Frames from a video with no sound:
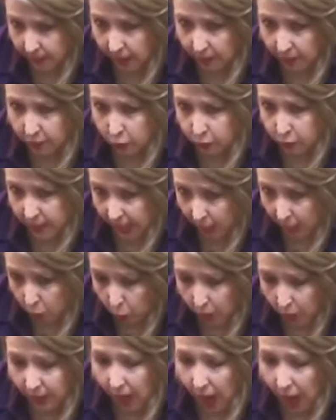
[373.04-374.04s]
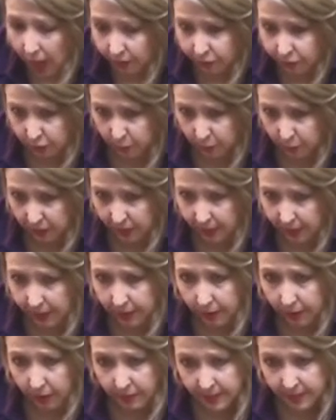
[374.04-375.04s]
if you take one Alfred
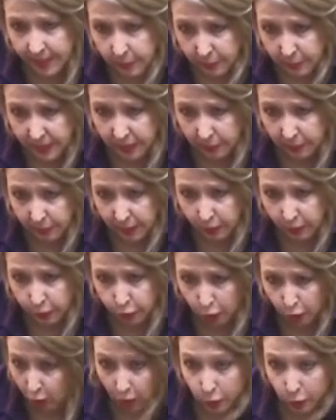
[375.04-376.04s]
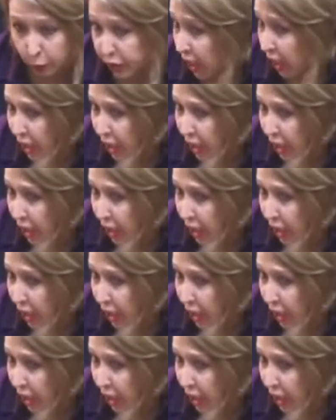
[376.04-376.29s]
plea on this misdemeanor charge, which I